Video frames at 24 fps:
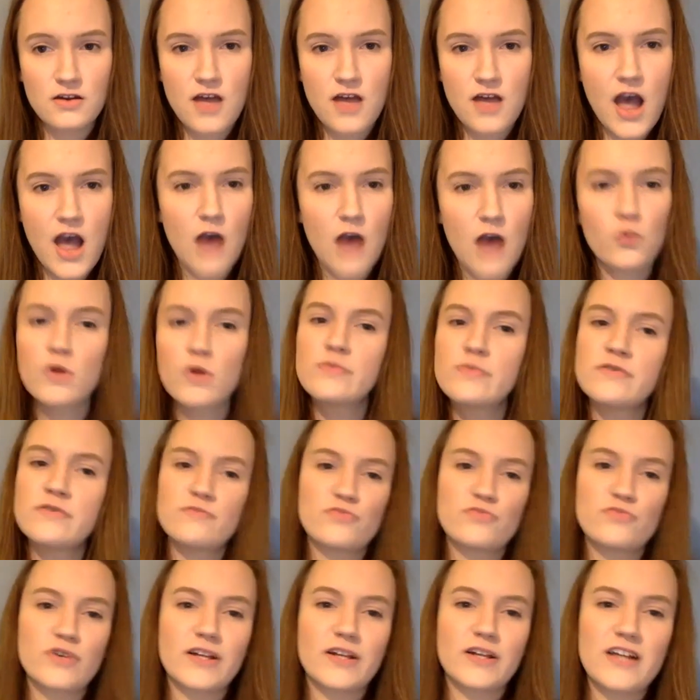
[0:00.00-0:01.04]
A woman
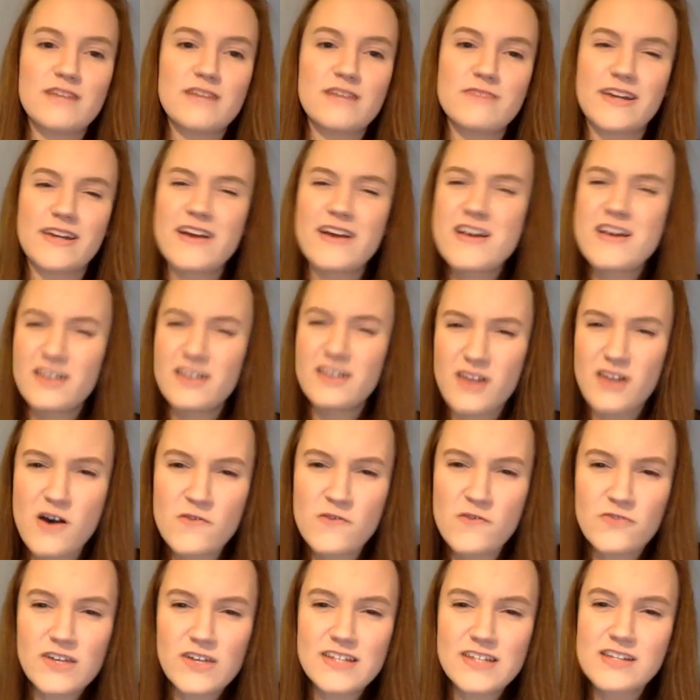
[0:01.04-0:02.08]
proclaiming
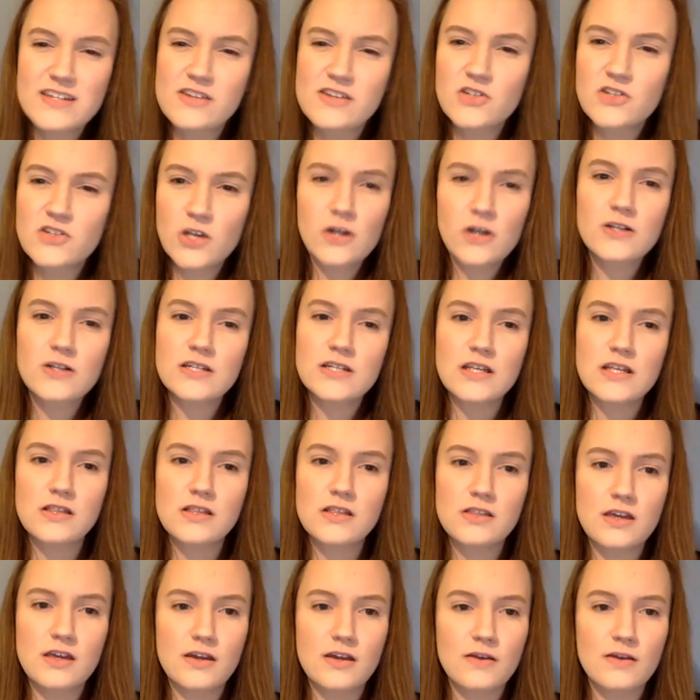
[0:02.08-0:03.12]
love is a dirty
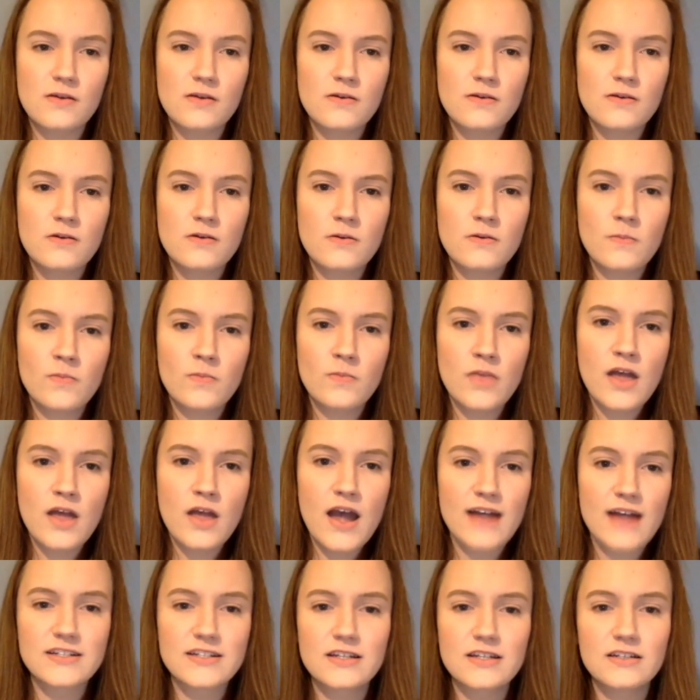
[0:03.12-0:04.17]
thing
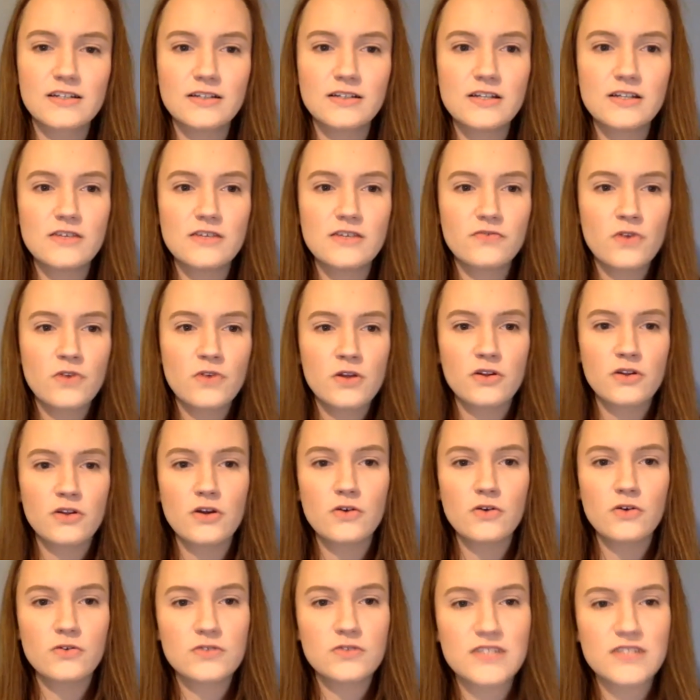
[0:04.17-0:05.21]
and can leave
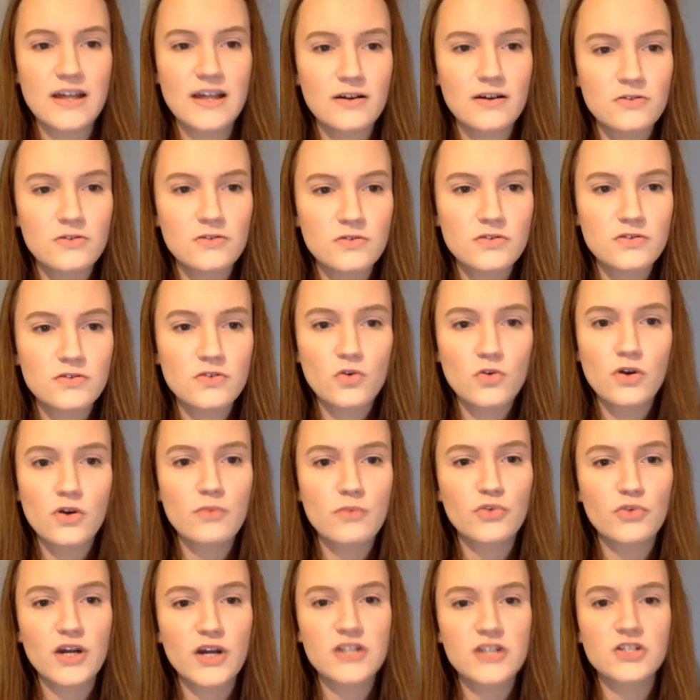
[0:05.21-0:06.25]
no sound or
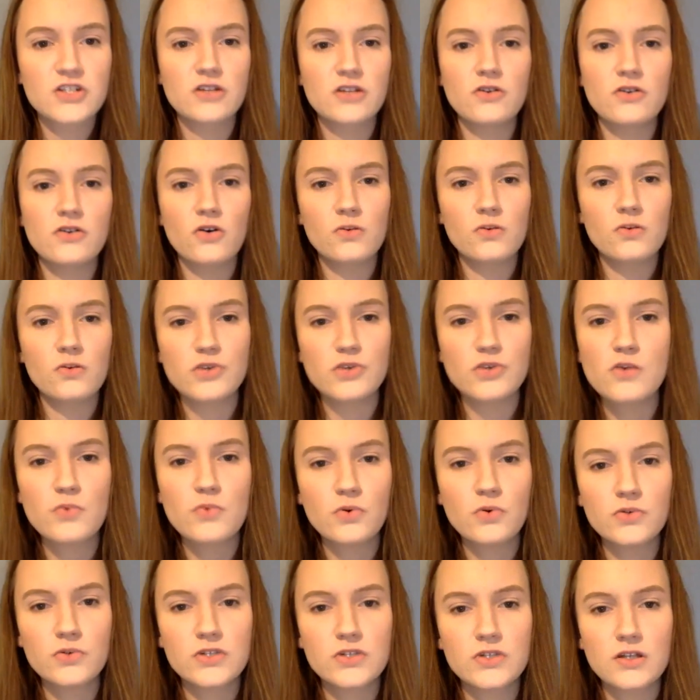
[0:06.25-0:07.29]
impression on
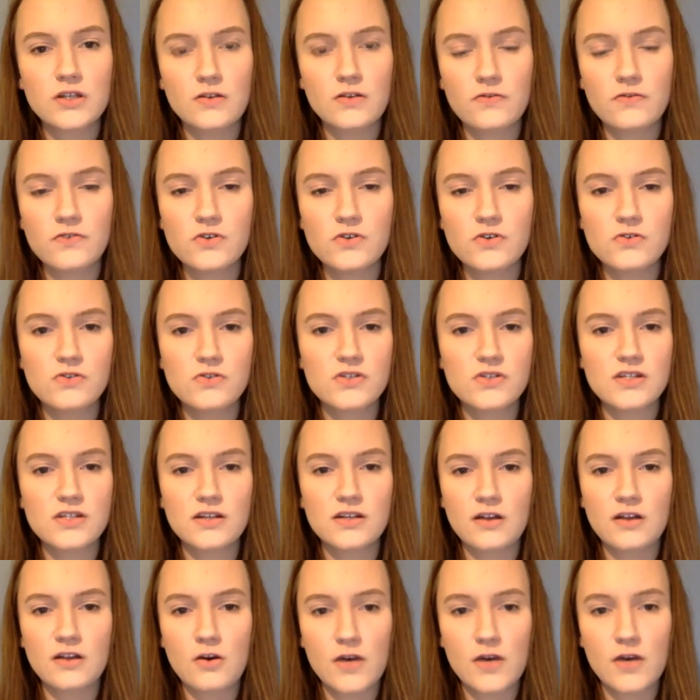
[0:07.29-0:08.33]
pupils confused
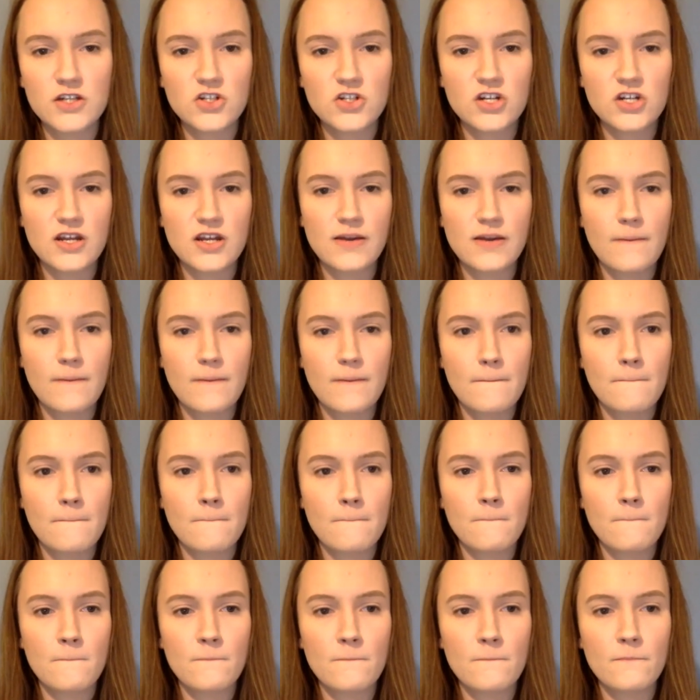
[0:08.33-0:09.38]
and questioning.
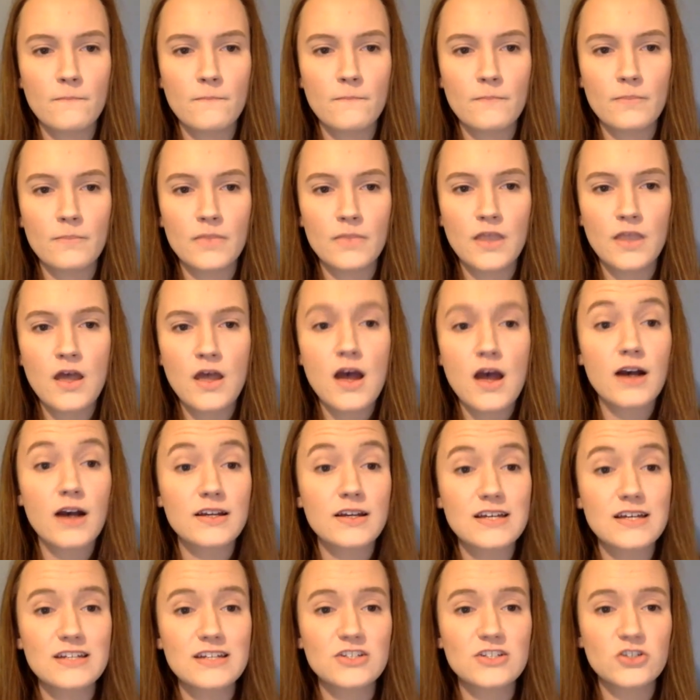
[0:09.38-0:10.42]
A
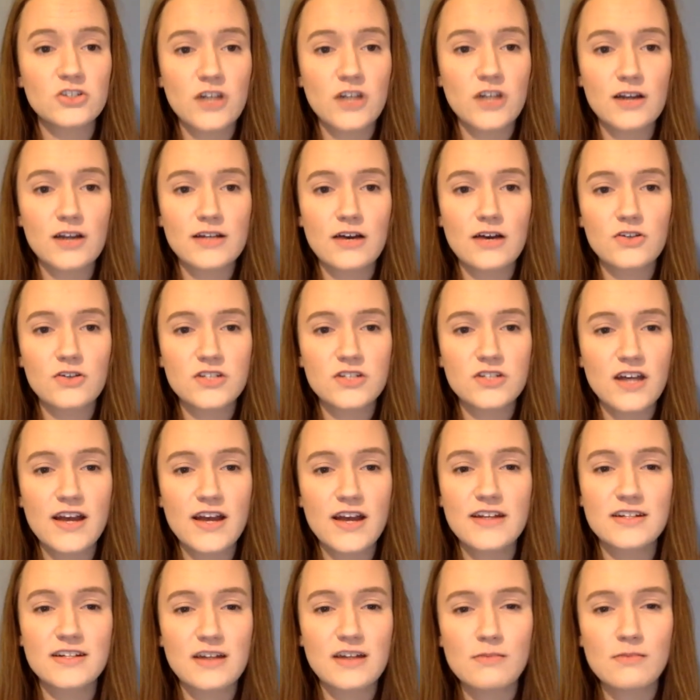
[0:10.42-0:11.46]
kiss shared
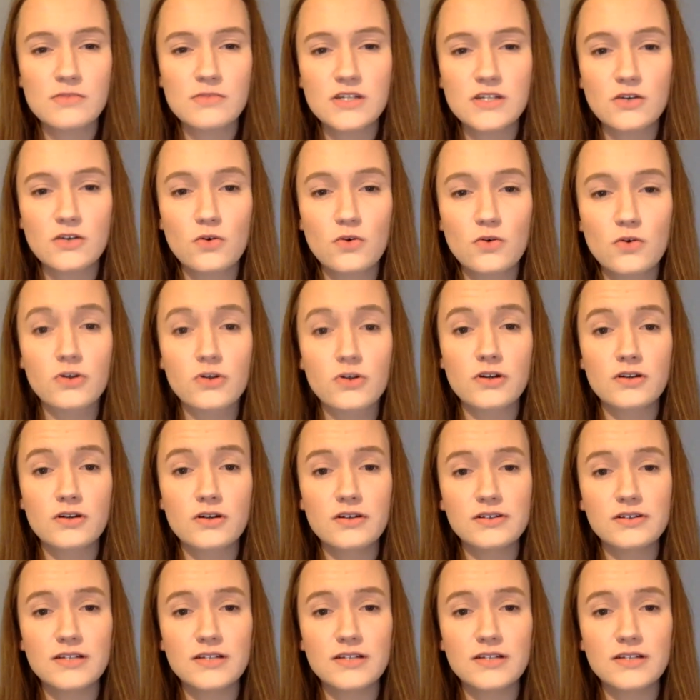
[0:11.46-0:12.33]
outside an empty corner can